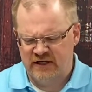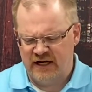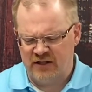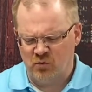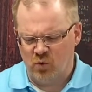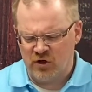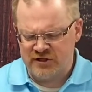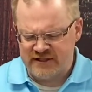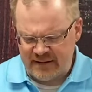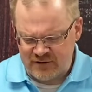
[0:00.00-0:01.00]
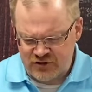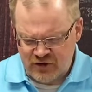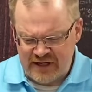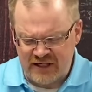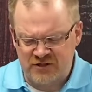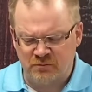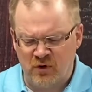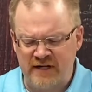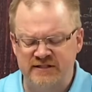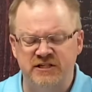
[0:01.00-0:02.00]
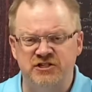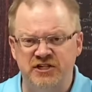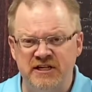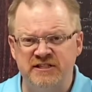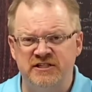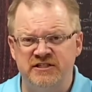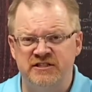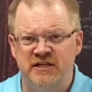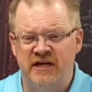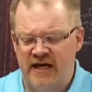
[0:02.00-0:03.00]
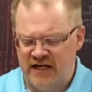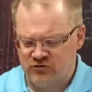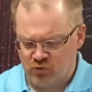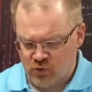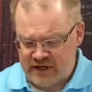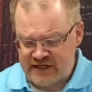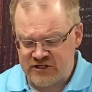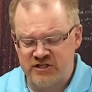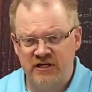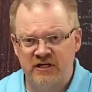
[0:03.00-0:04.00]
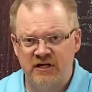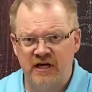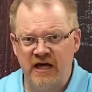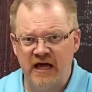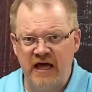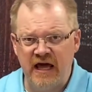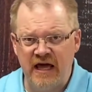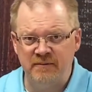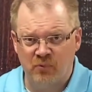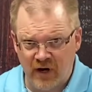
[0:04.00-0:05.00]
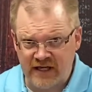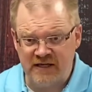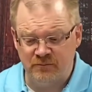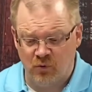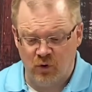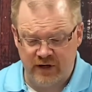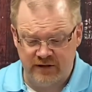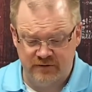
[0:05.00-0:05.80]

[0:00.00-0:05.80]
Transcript: And the words demonstrate and express that Jesus has reached a breaking point.